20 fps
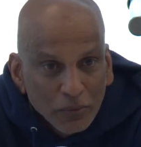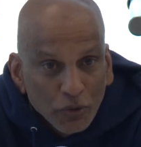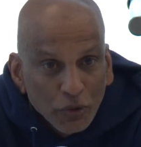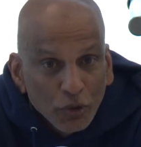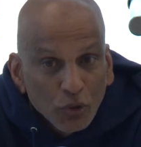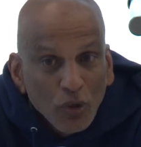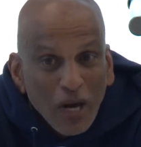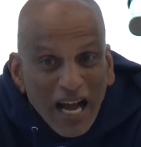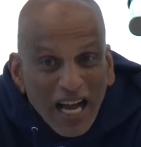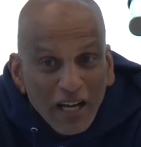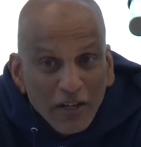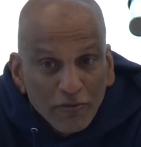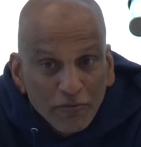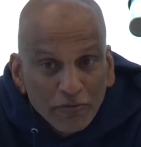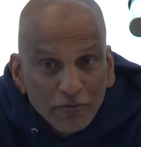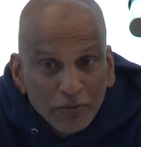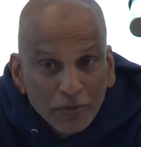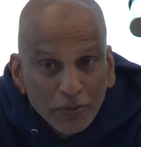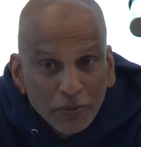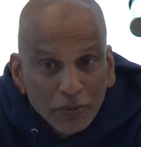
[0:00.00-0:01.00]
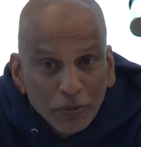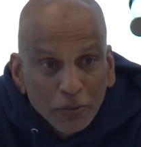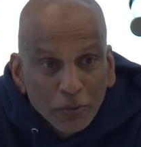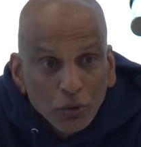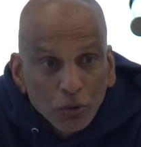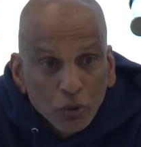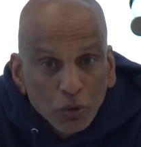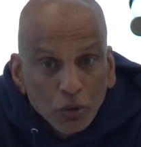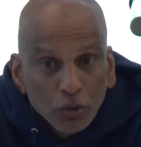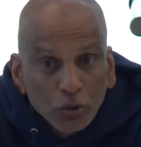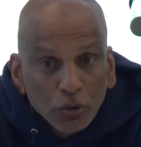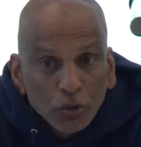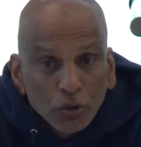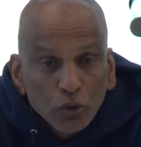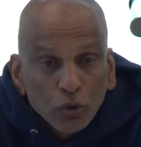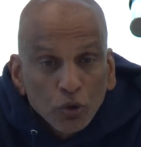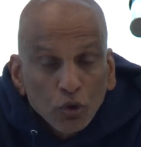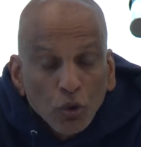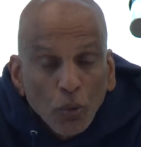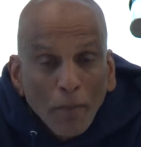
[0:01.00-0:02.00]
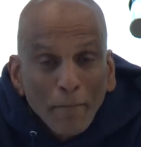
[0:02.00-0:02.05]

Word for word: you have to